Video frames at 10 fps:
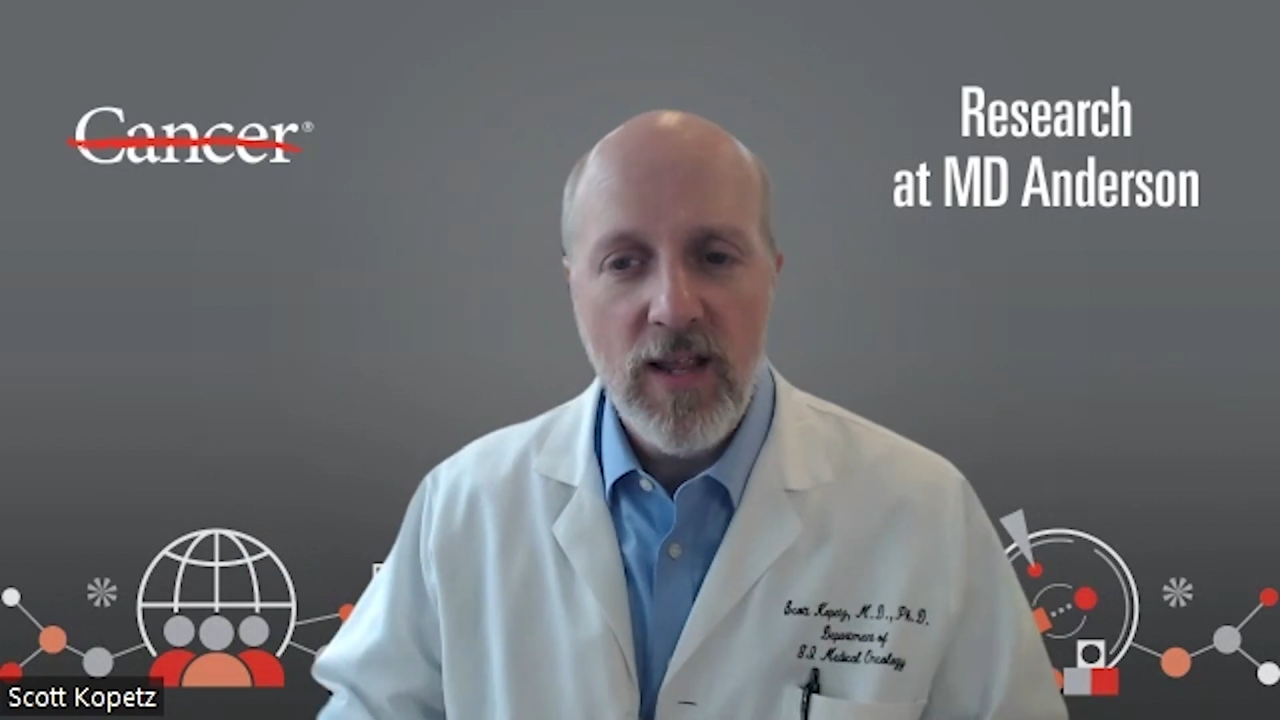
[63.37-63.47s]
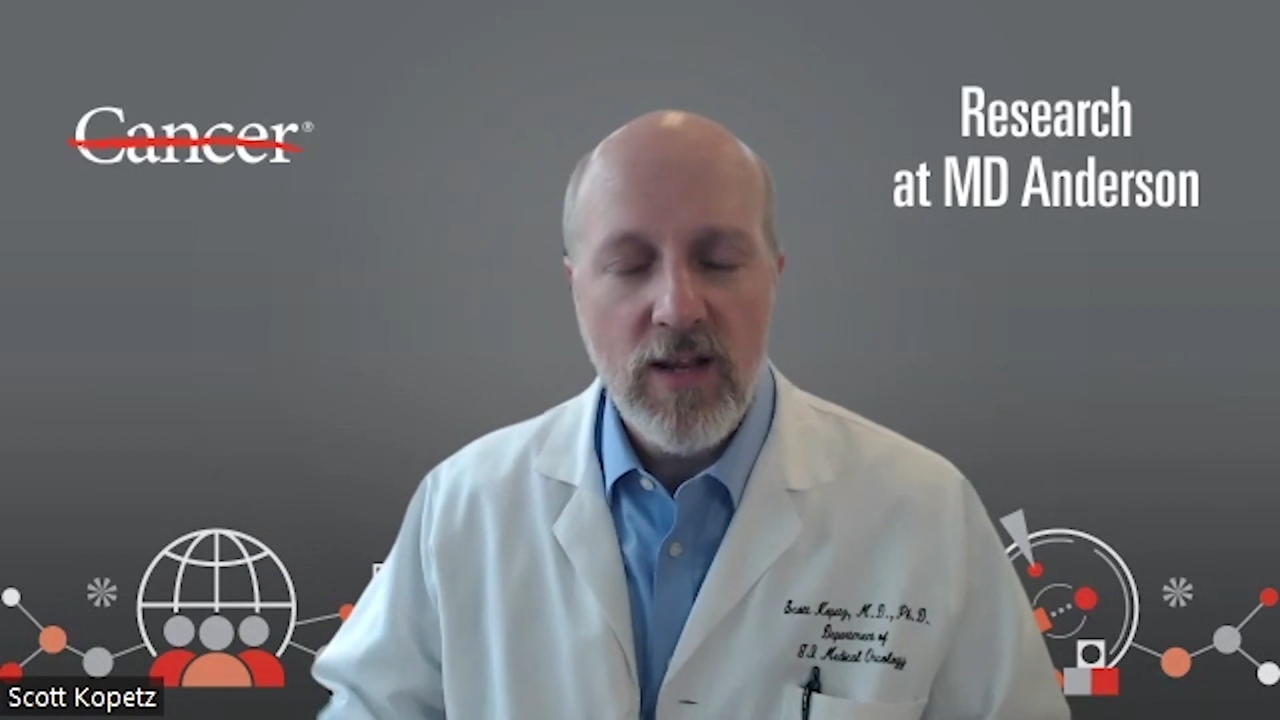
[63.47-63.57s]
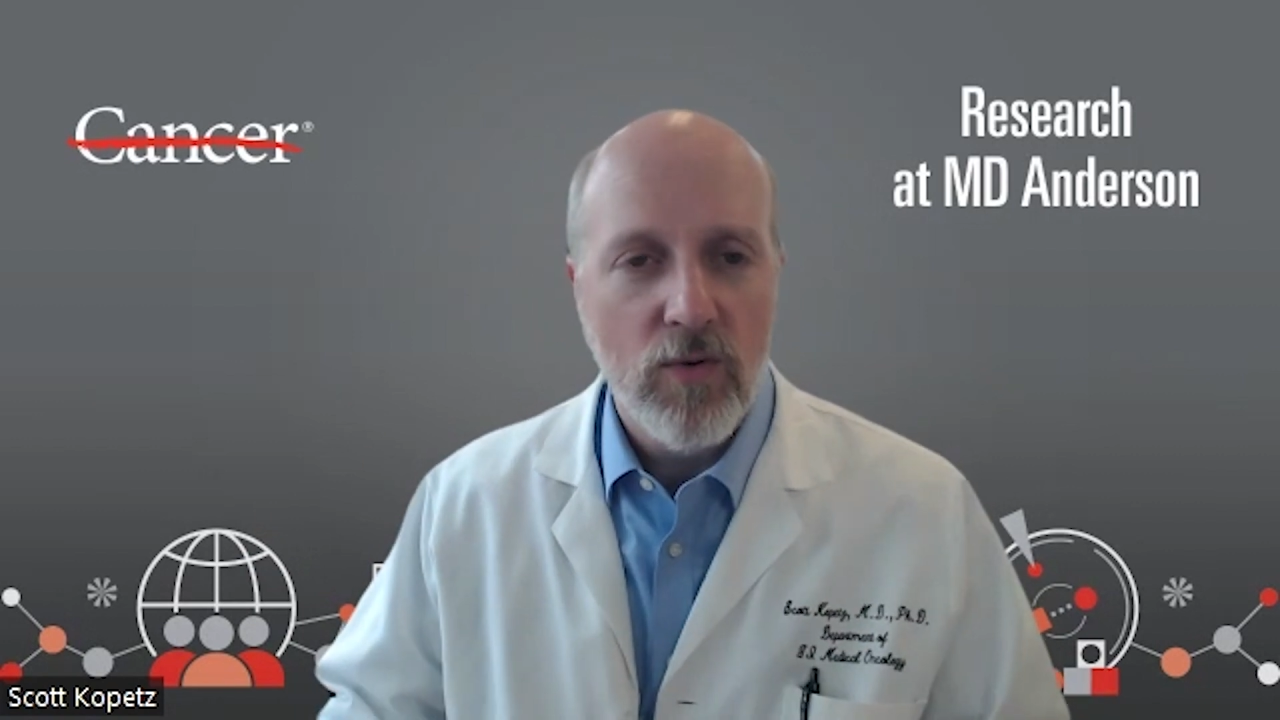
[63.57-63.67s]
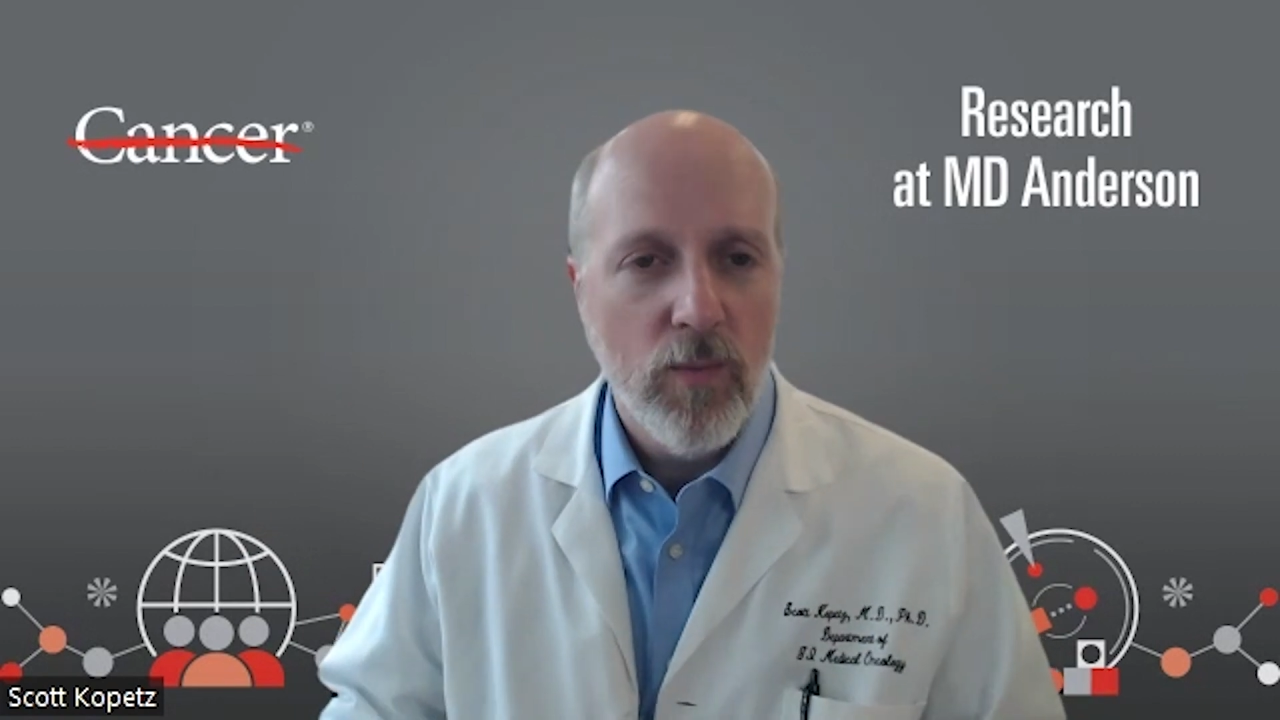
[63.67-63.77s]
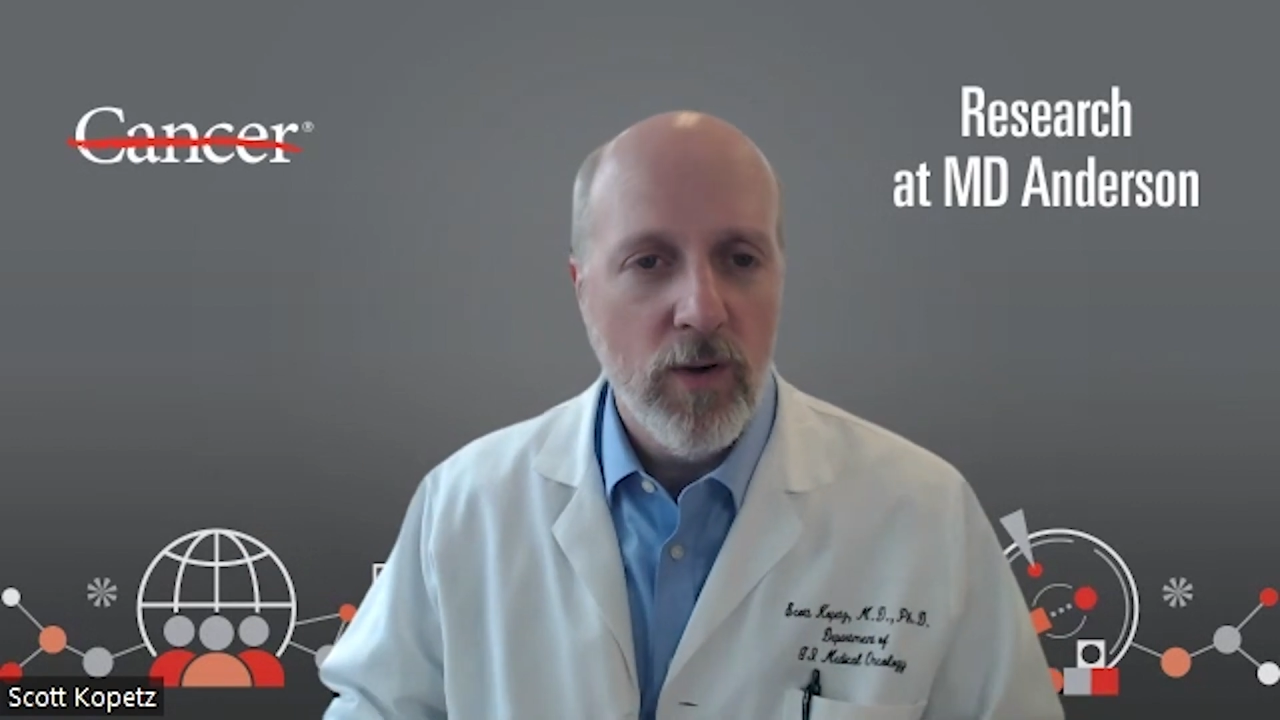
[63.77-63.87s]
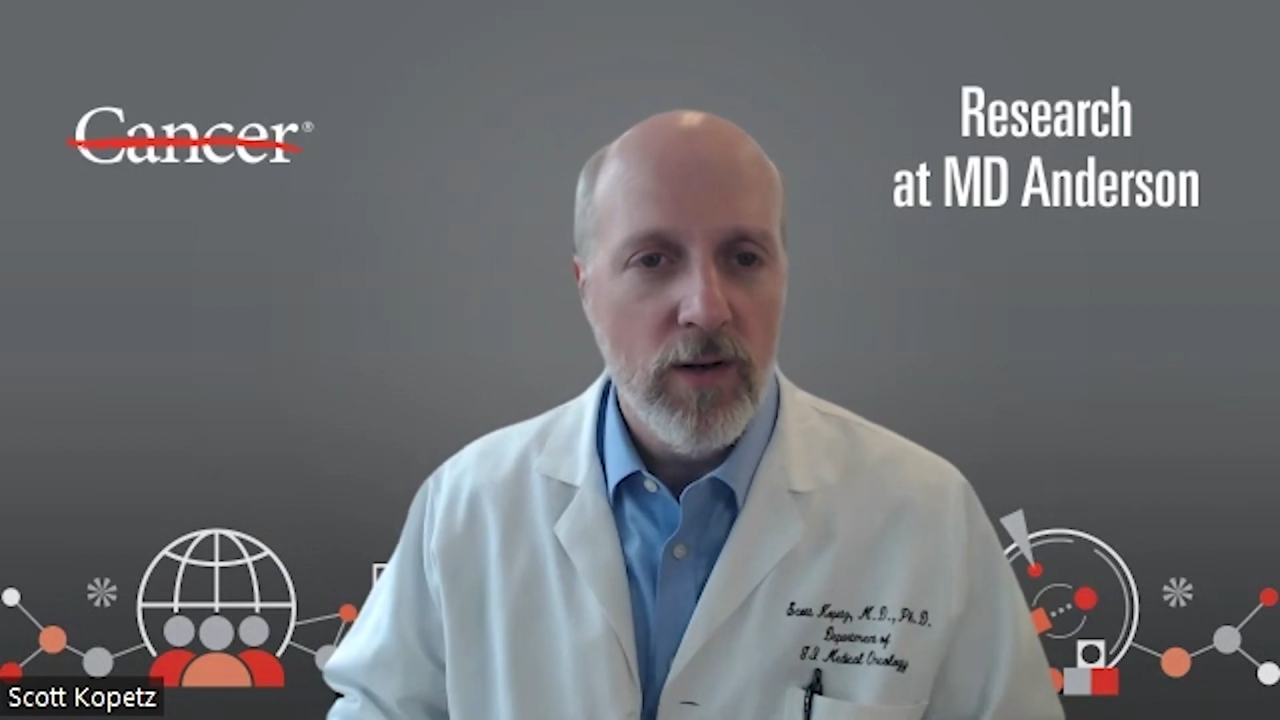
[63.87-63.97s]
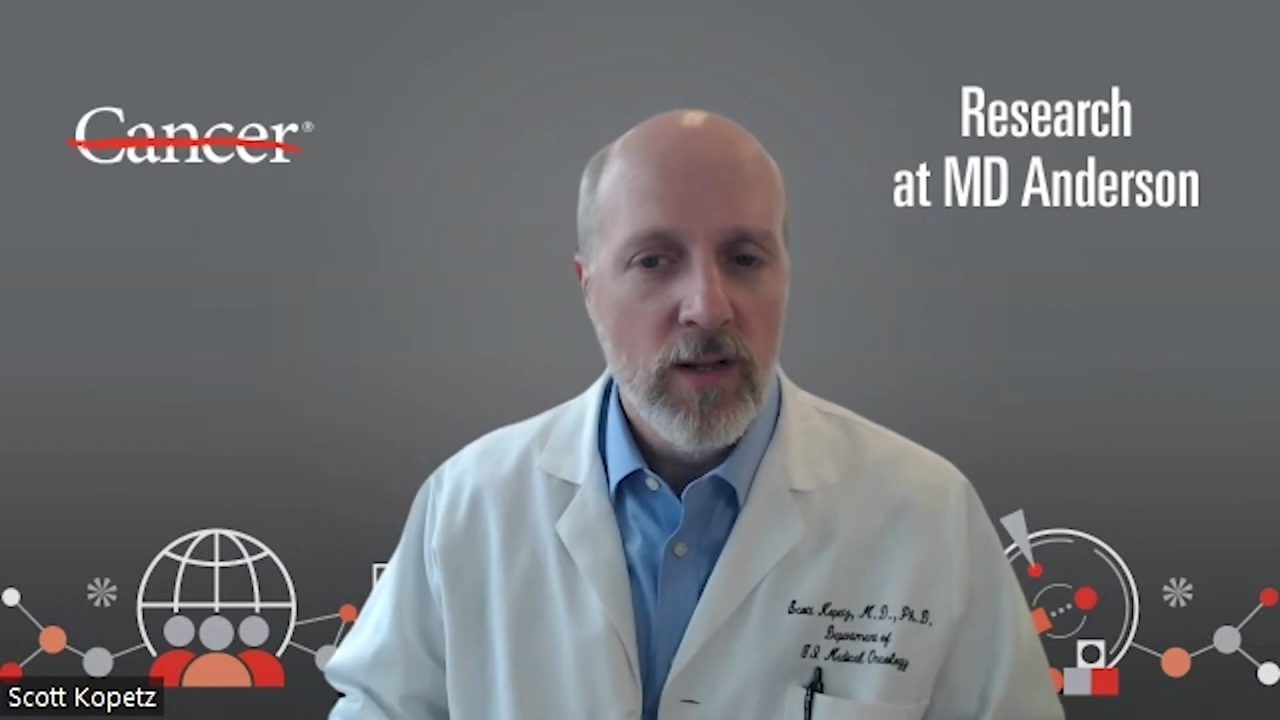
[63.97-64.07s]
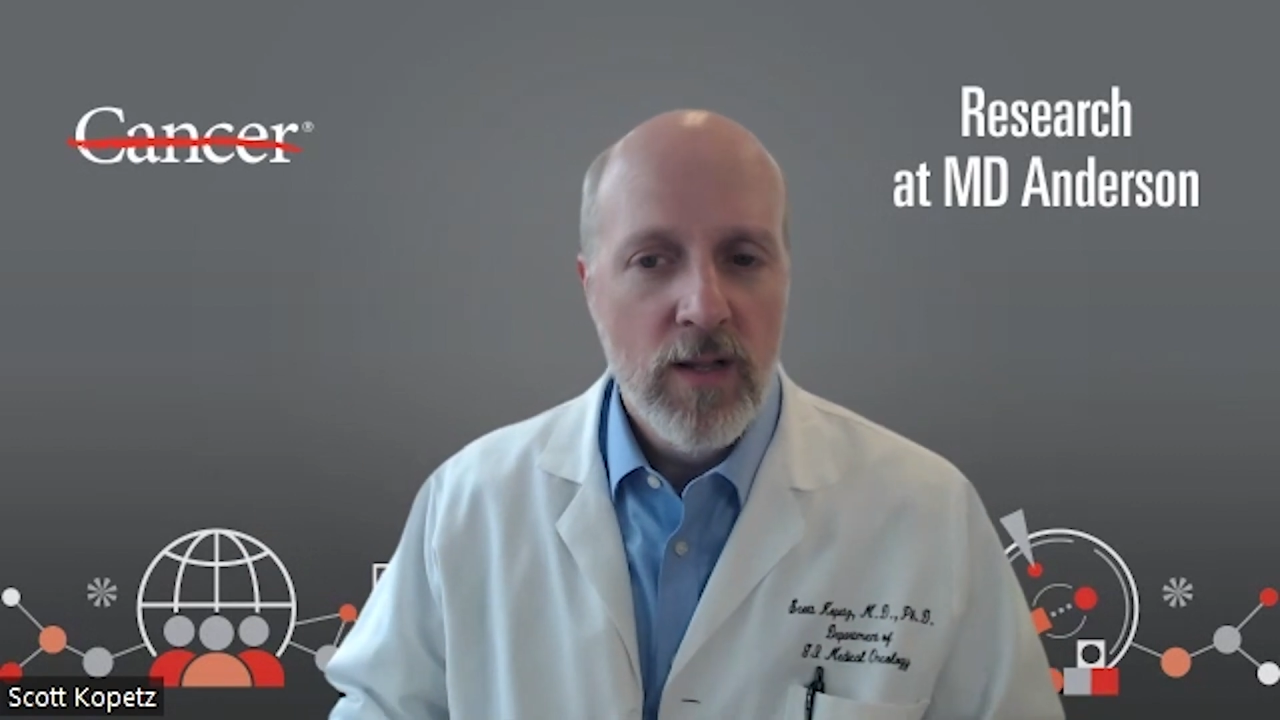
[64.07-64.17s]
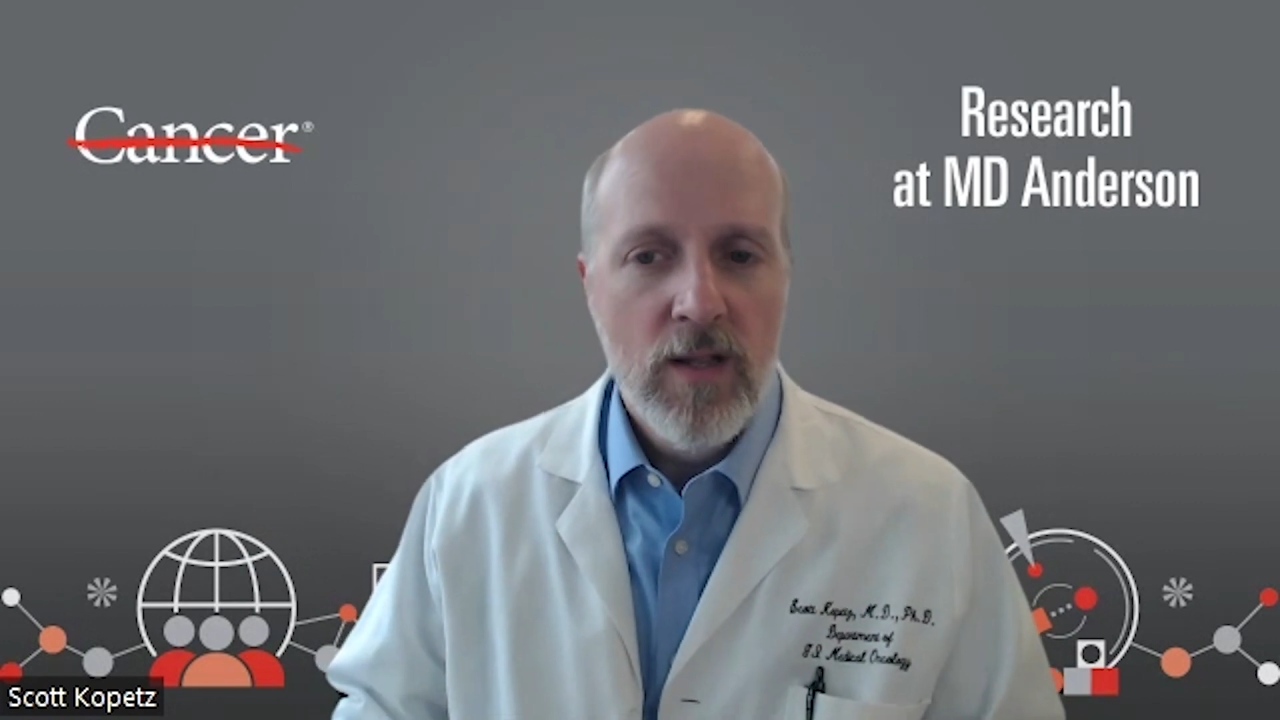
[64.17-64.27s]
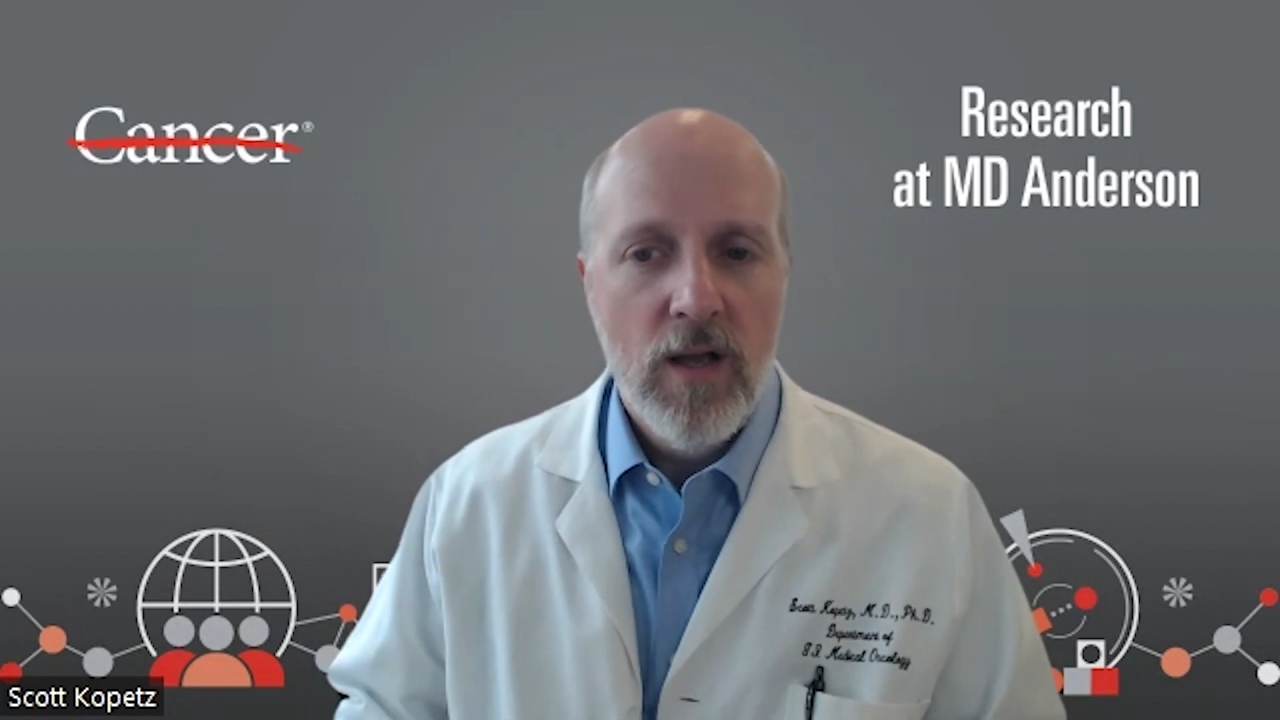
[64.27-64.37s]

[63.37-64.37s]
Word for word: 8-to-1